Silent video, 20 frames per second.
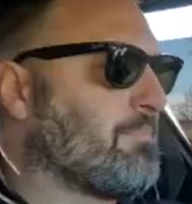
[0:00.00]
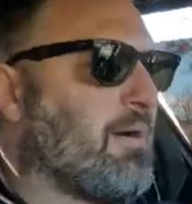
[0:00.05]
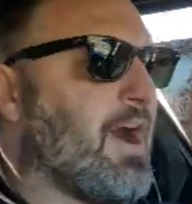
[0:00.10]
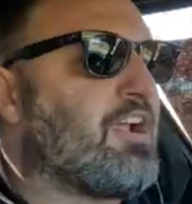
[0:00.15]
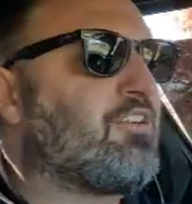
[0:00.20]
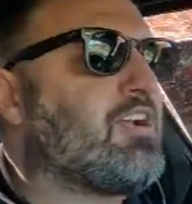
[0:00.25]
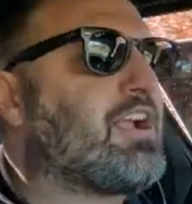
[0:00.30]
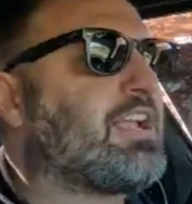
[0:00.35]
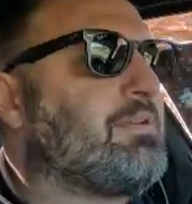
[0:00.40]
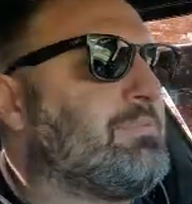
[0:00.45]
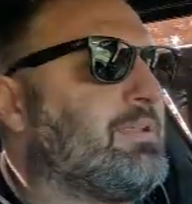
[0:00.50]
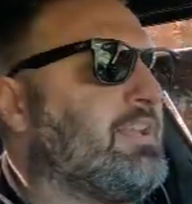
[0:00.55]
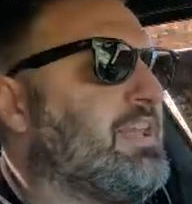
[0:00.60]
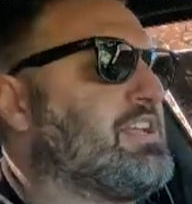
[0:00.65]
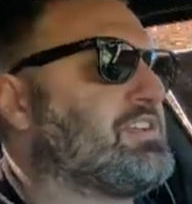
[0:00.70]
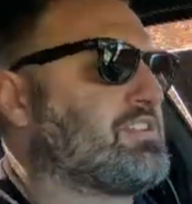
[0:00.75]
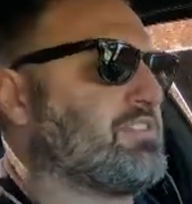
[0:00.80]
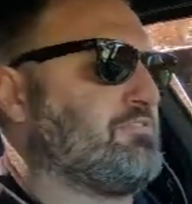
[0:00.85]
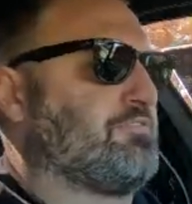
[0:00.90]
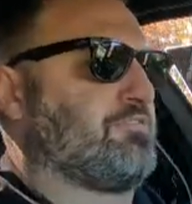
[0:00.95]
My
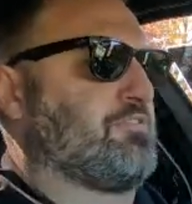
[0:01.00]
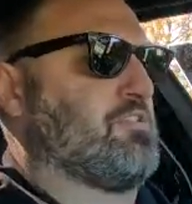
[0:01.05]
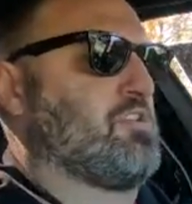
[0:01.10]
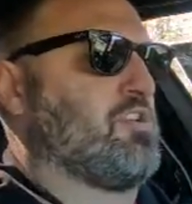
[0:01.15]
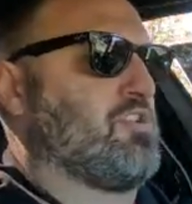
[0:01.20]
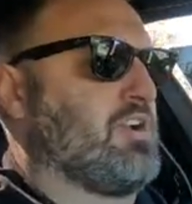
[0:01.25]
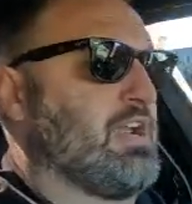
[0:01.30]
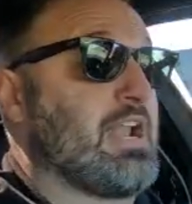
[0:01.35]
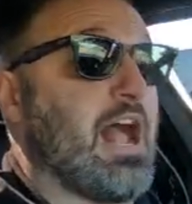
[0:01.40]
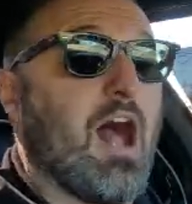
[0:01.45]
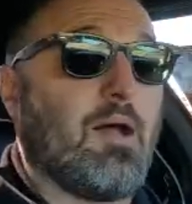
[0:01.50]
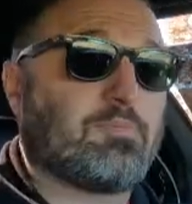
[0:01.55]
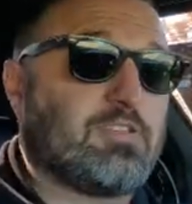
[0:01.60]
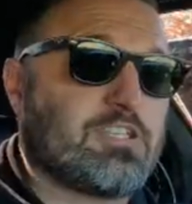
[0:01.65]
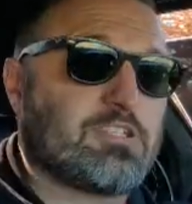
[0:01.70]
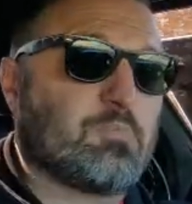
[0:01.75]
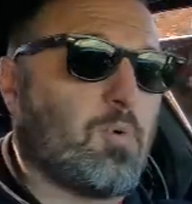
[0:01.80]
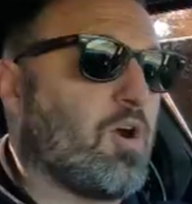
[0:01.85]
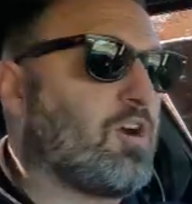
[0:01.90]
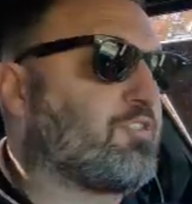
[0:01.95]
recommendation for an
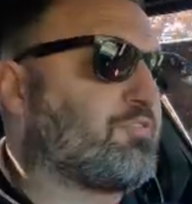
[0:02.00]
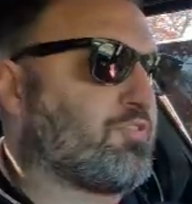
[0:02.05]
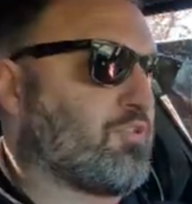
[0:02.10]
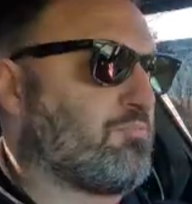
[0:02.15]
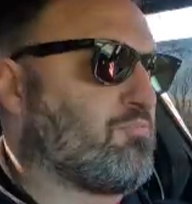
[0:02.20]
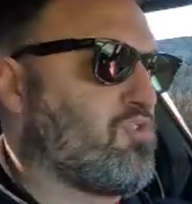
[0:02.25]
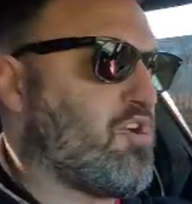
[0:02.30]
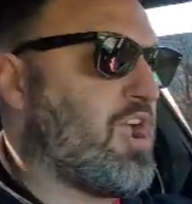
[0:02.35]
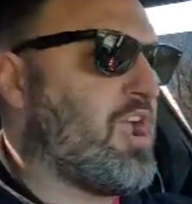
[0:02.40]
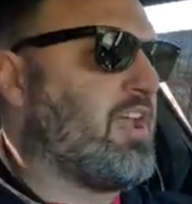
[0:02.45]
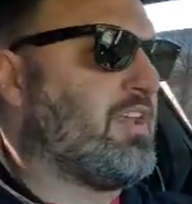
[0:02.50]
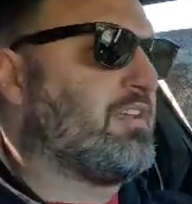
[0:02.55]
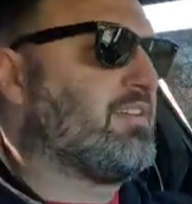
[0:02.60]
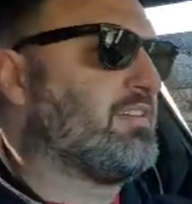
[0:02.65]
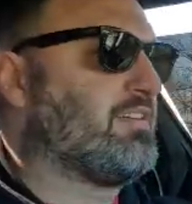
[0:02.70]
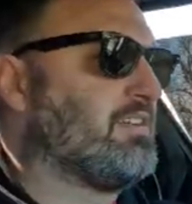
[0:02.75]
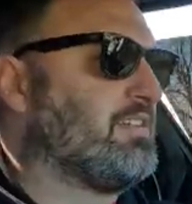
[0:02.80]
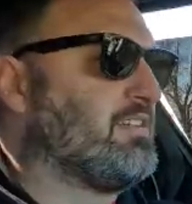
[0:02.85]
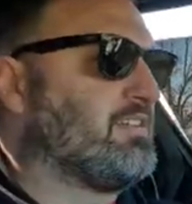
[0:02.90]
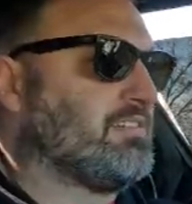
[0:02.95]
OptiSpark for
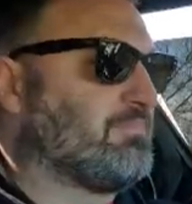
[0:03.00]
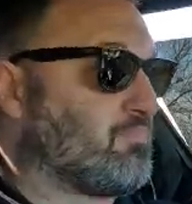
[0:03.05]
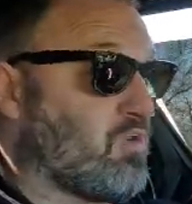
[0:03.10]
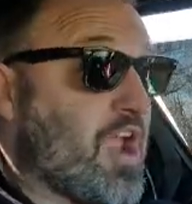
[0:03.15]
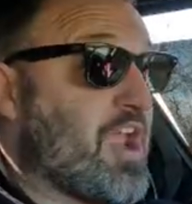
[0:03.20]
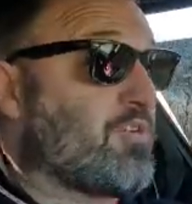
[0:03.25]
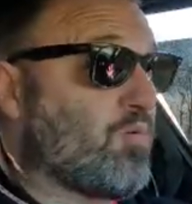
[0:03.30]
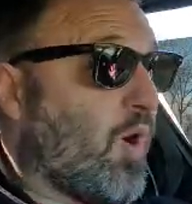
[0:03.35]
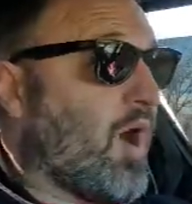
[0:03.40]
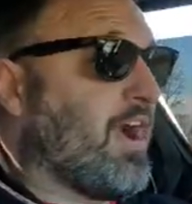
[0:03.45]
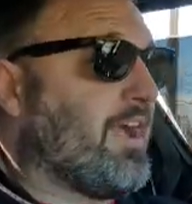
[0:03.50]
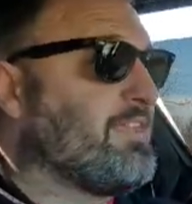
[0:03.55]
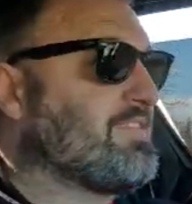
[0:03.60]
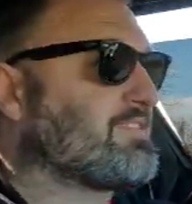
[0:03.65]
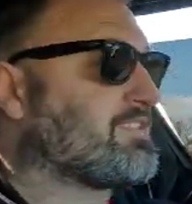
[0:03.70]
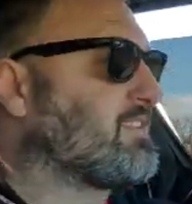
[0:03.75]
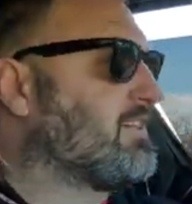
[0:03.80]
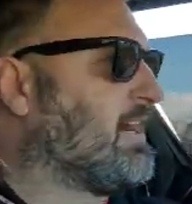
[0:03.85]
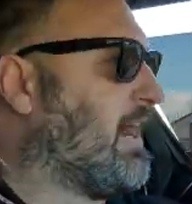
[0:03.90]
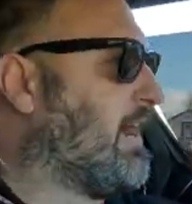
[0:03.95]

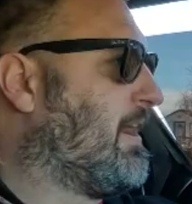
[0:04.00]
brand-wise,